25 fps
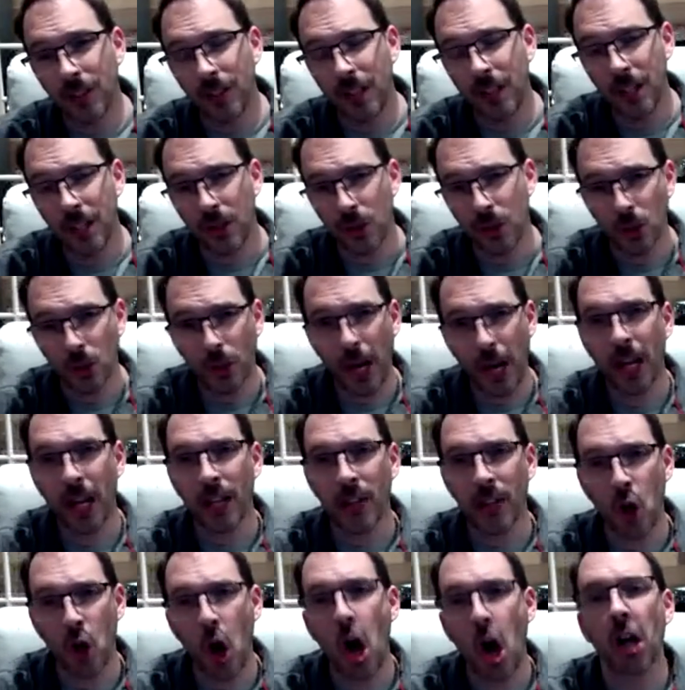his
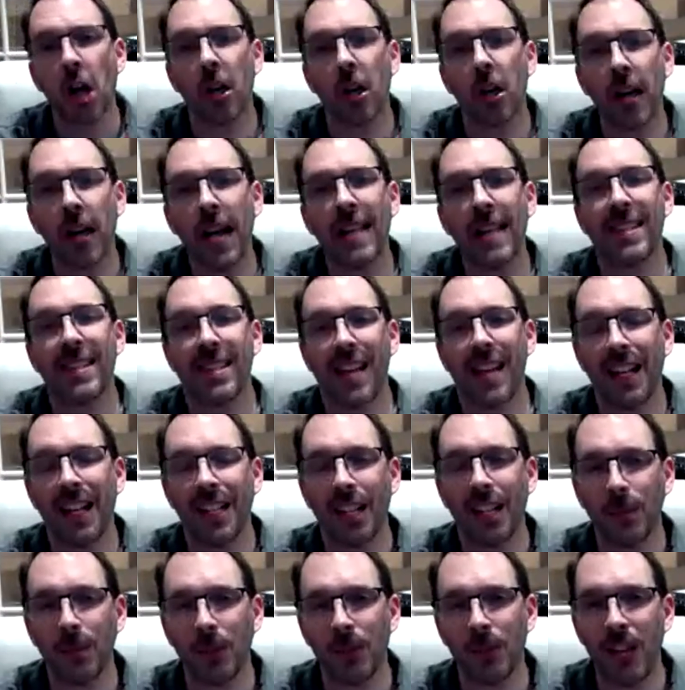granddaughter had signed
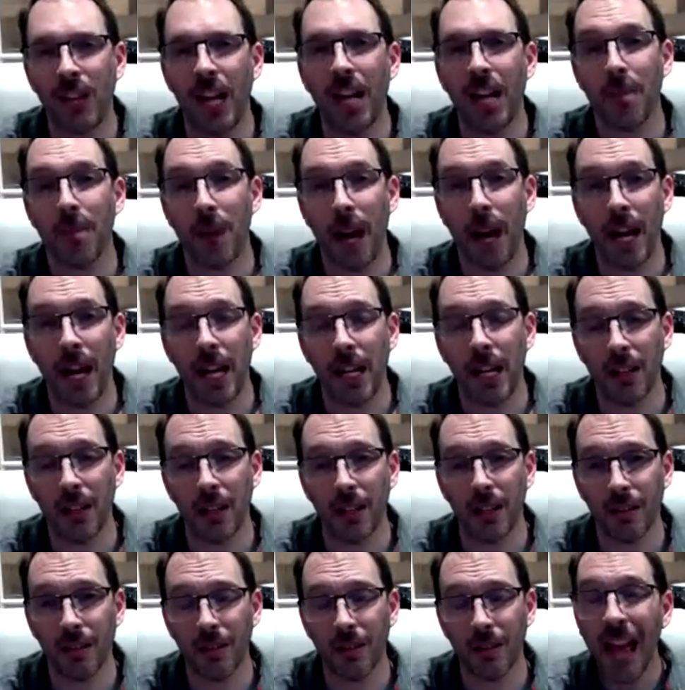up to take my
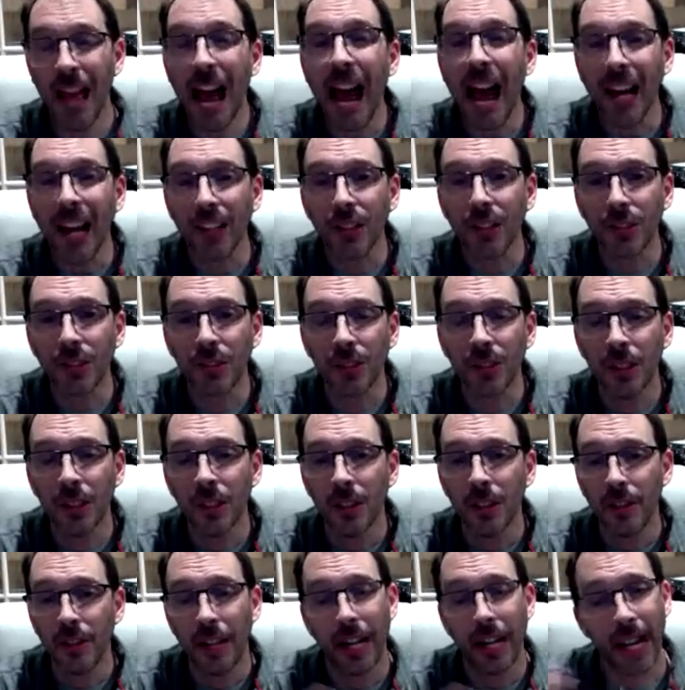class
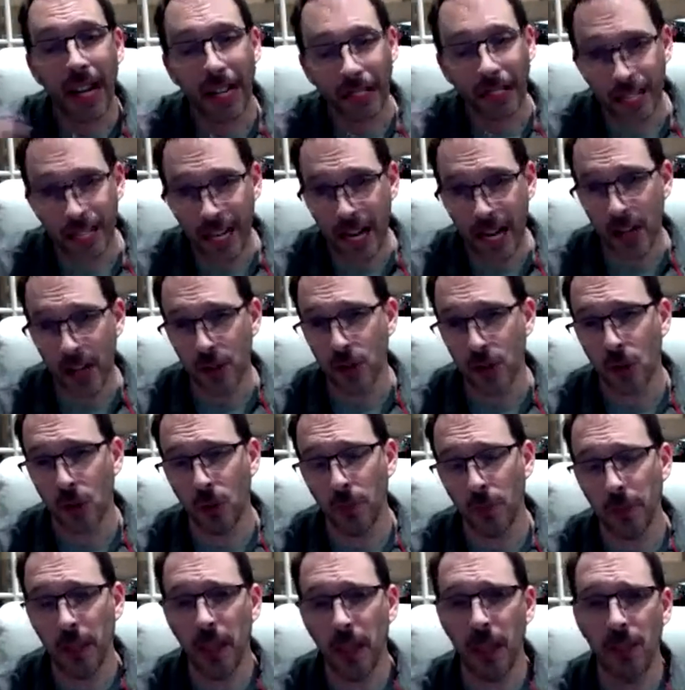that I had to
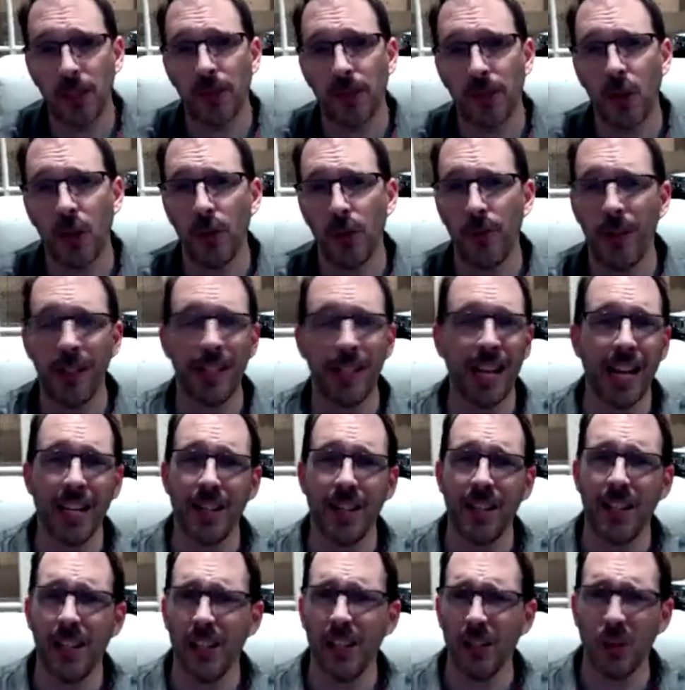cancel because of
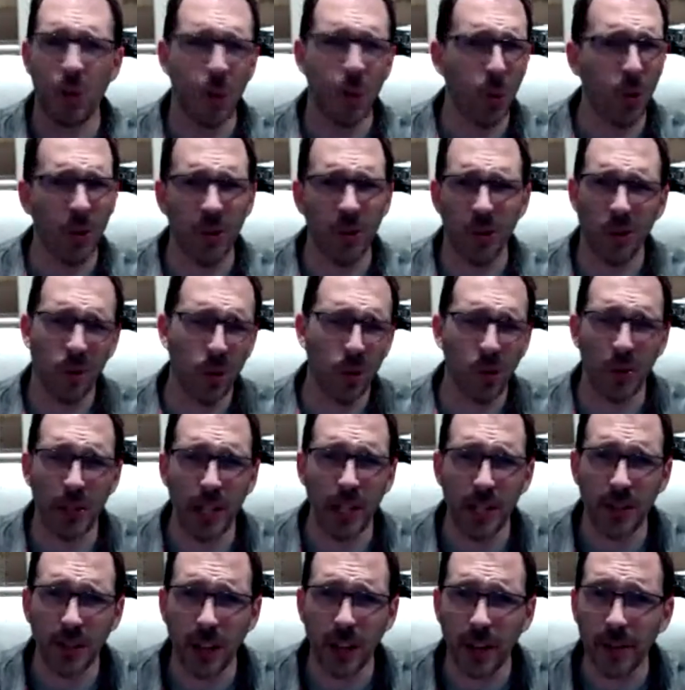COVID-19
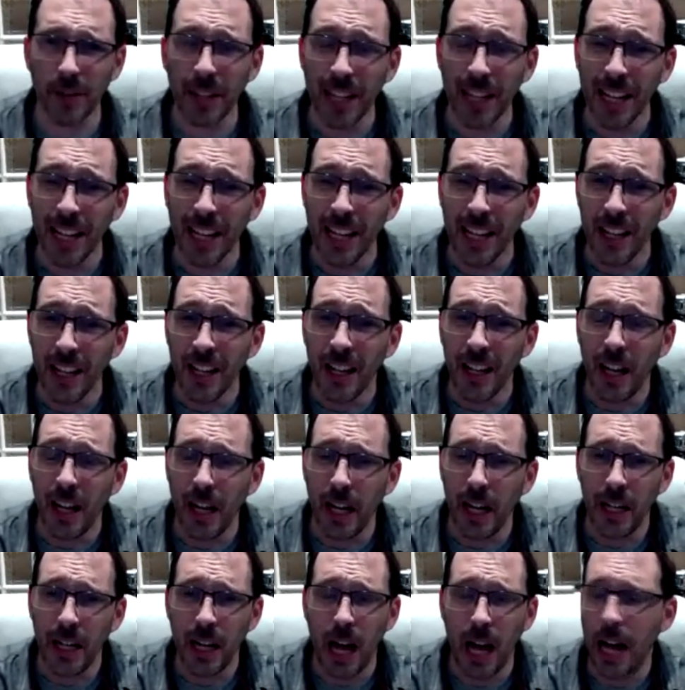quarantine stuff.
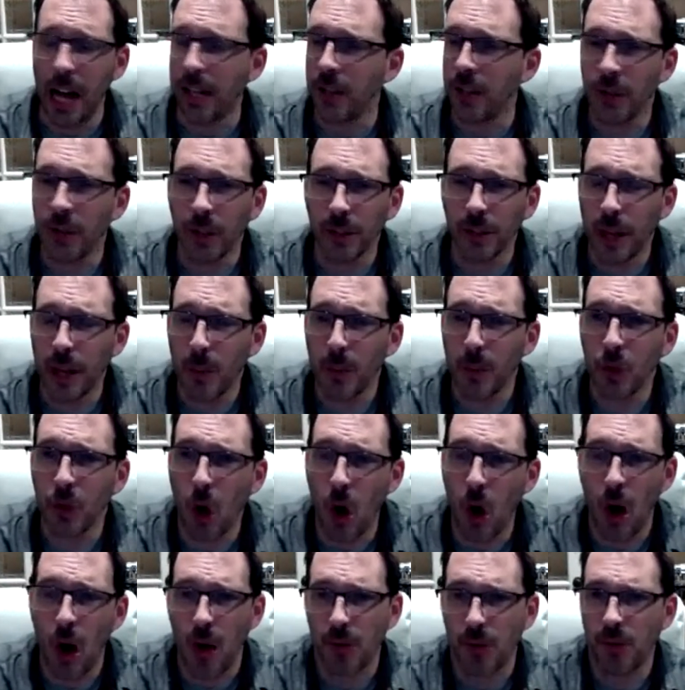And I just thought that was
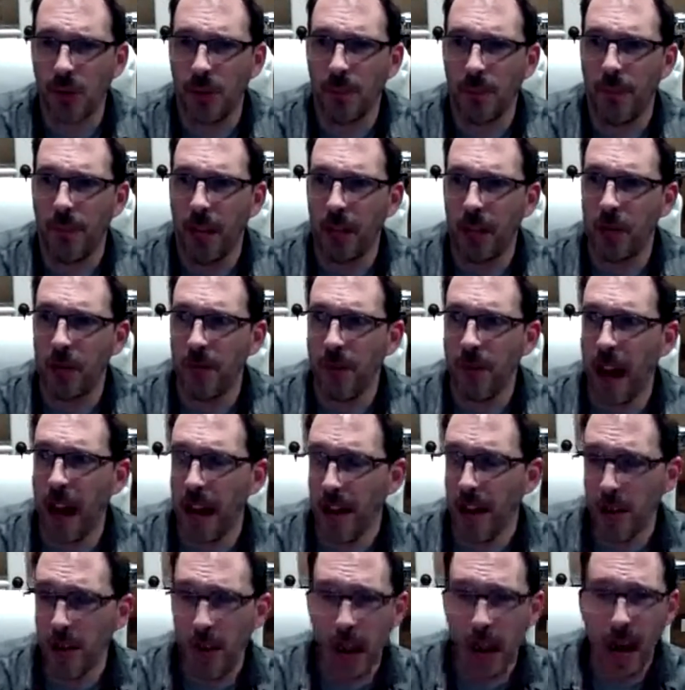awesome that
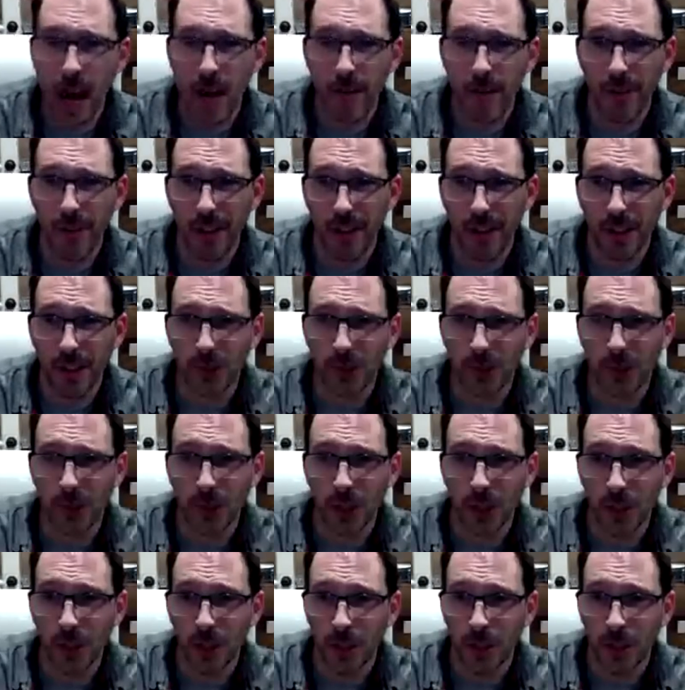you have this